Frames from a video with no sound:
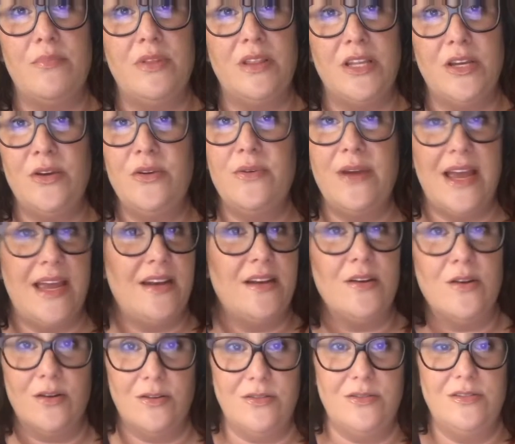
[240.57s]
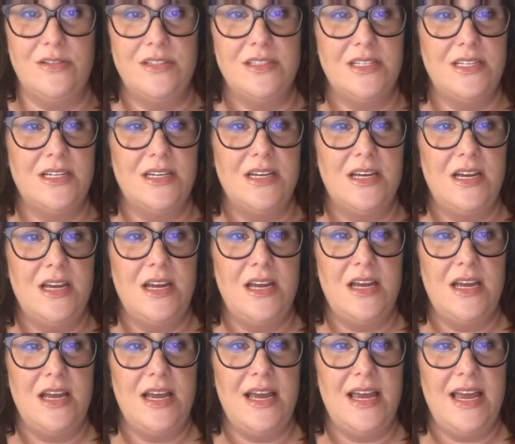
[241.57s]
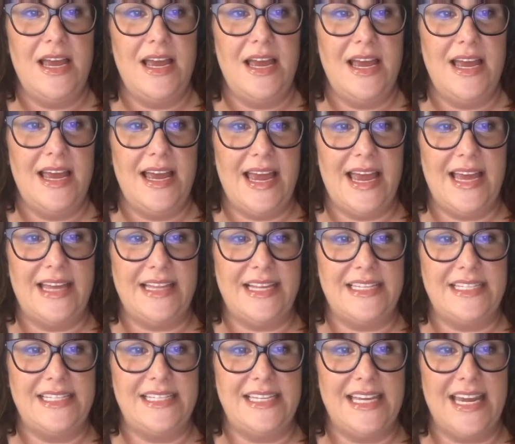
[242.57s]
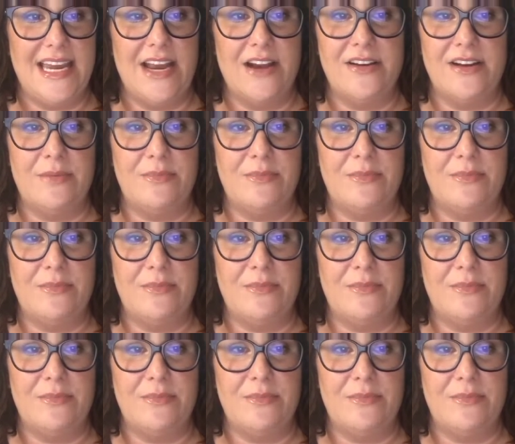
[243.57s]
blue and gold. And let's see here,